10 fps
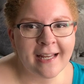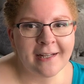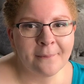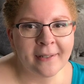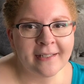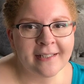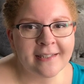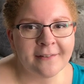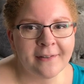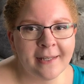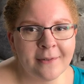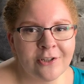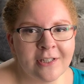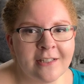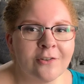an abundance of
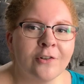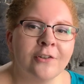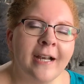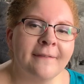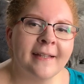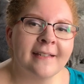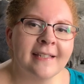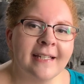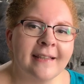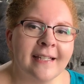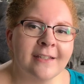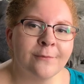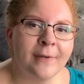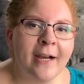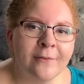images or graphics in these
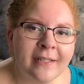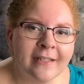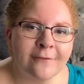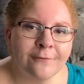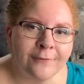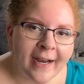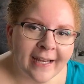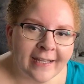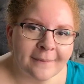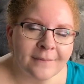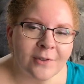rounded frames